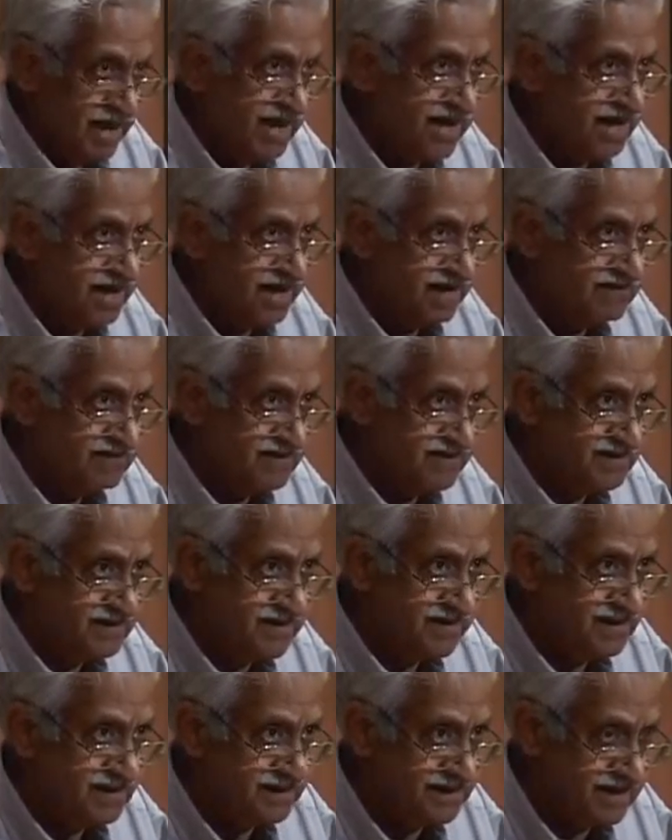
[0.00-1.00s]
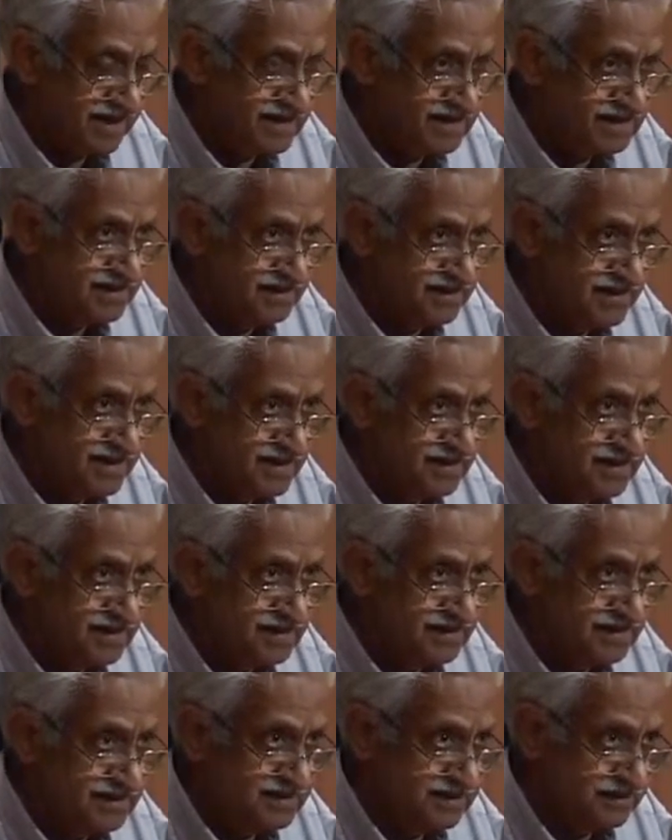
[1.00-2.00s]
On and off we hear there is
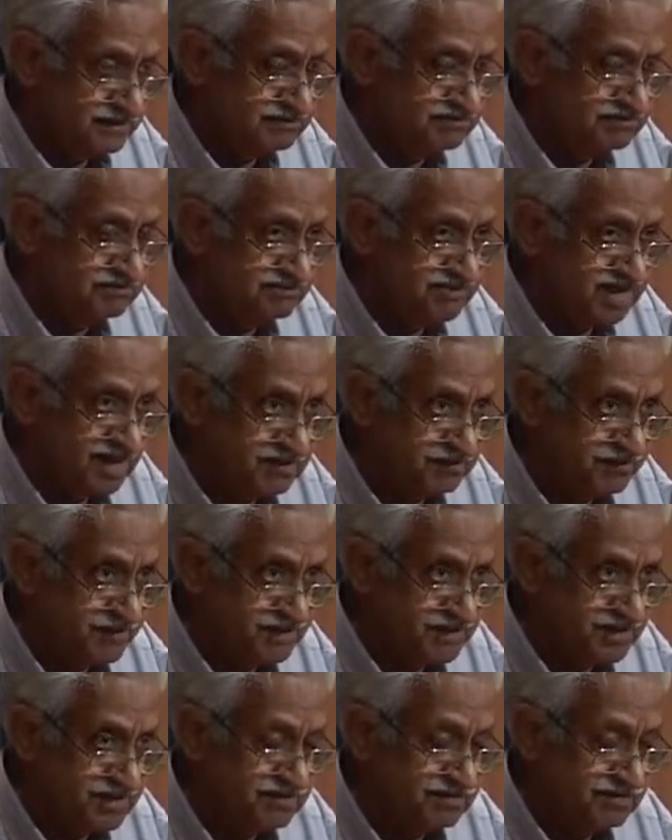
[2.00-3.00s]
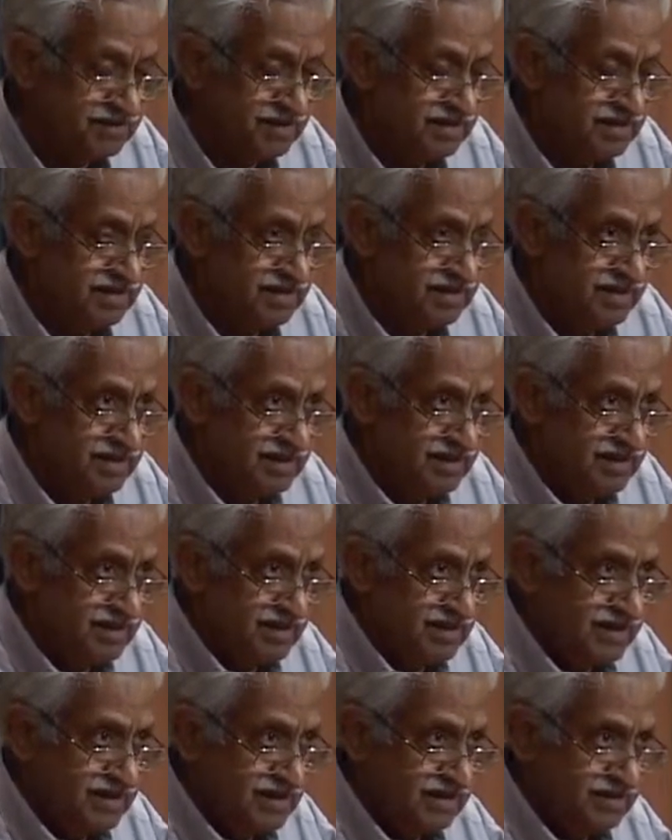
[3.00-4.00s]
evidence, some suspicion,
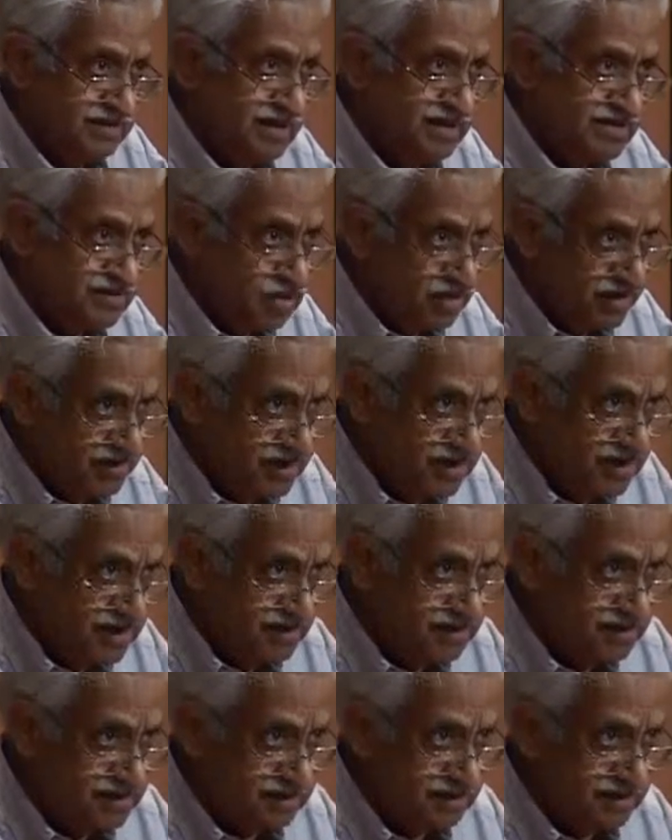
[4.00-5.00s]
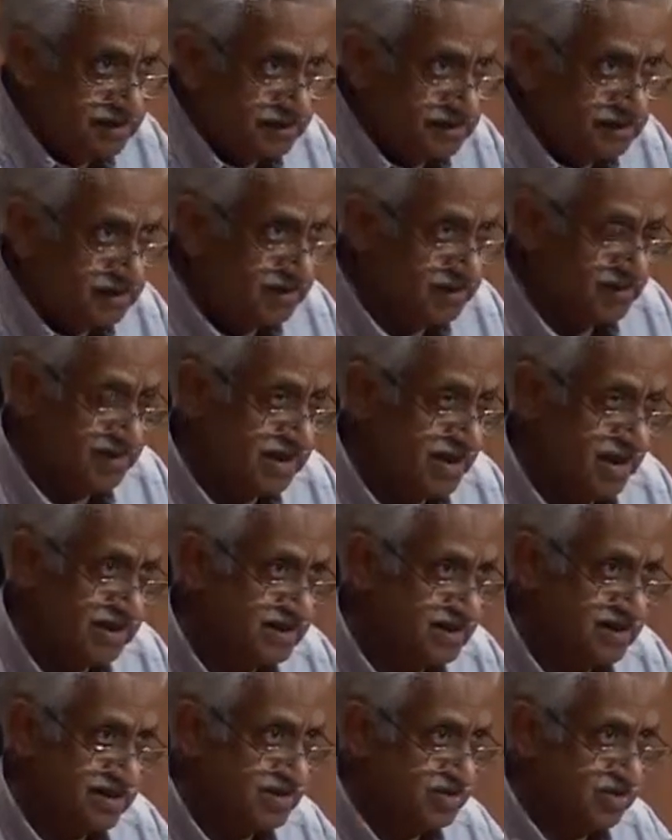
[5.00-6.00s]
there is no evidence. So
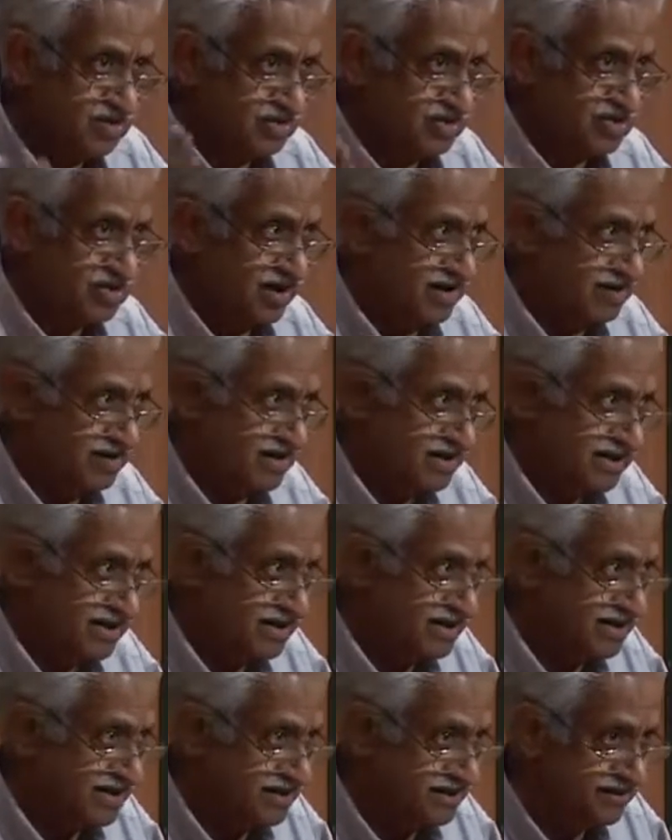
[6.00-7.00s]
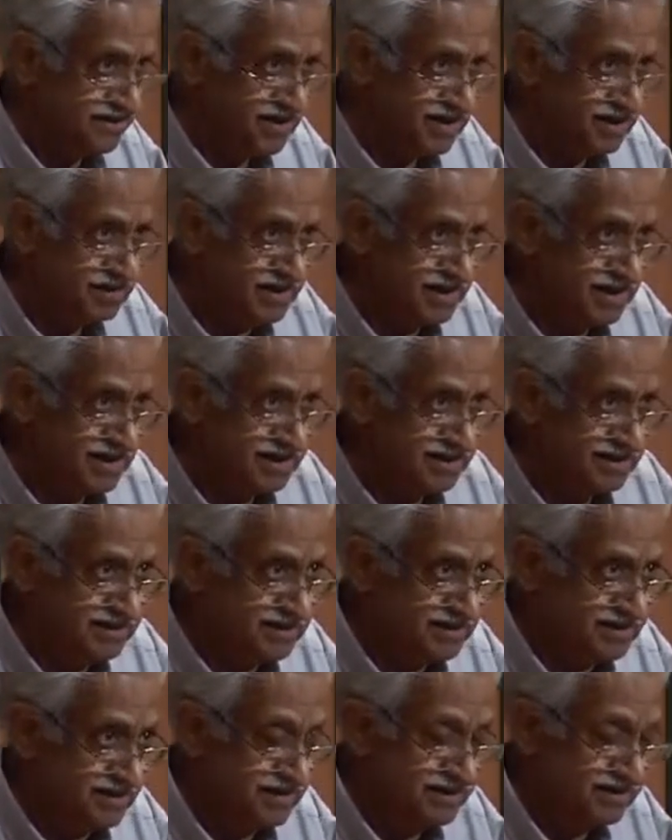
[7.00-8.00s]
I really don't know. I have attended several
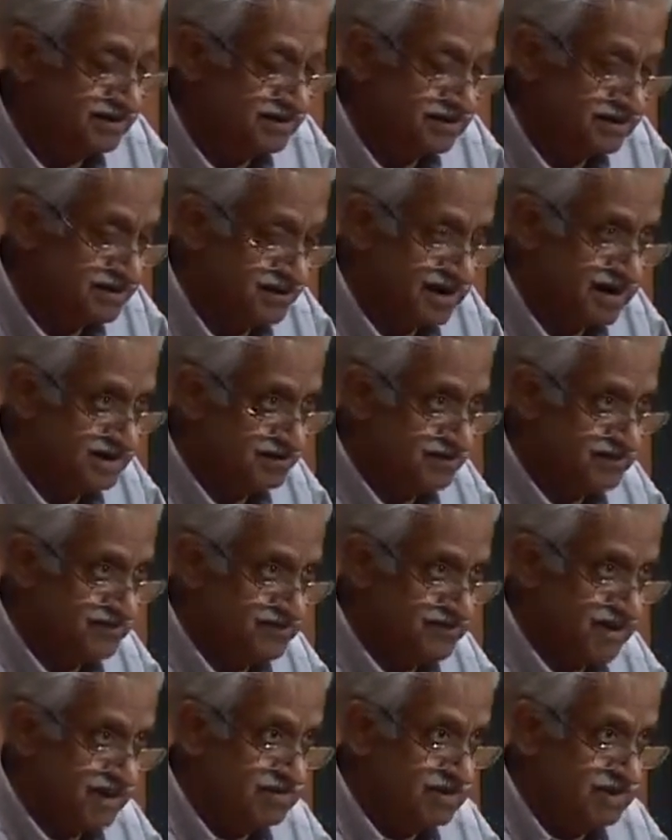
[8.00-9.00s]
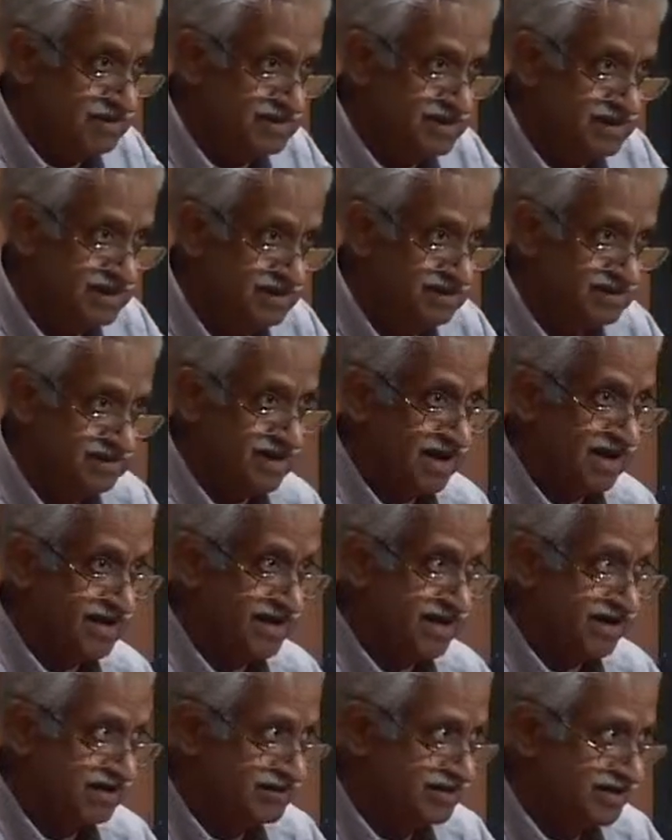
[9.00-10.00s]
meetings, not formal meetings,
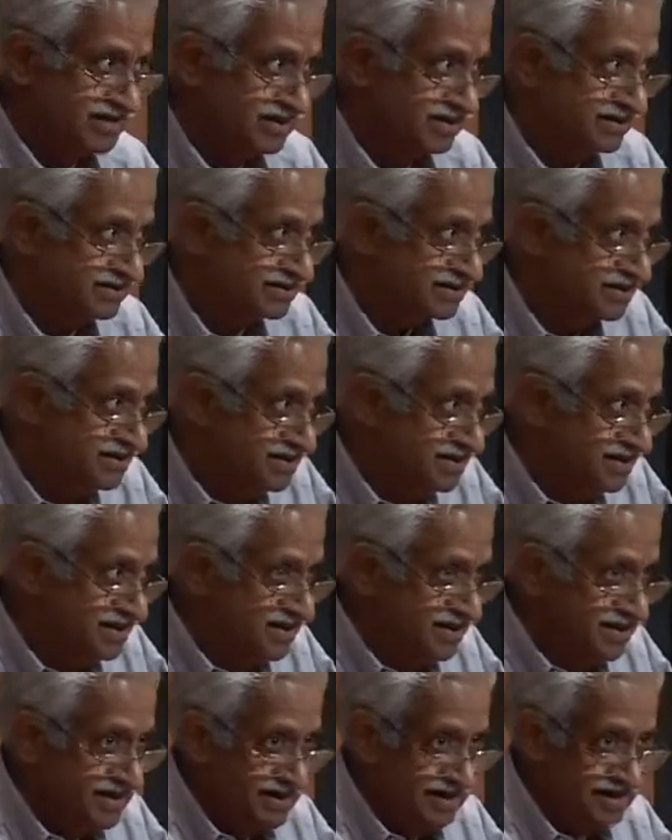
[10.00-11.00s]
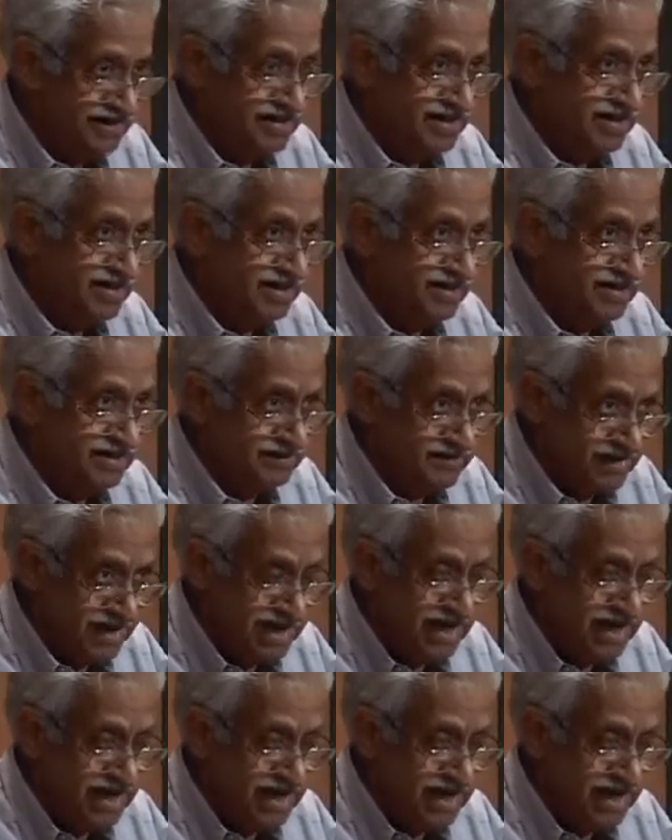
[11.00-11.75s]
corridor meetings, even in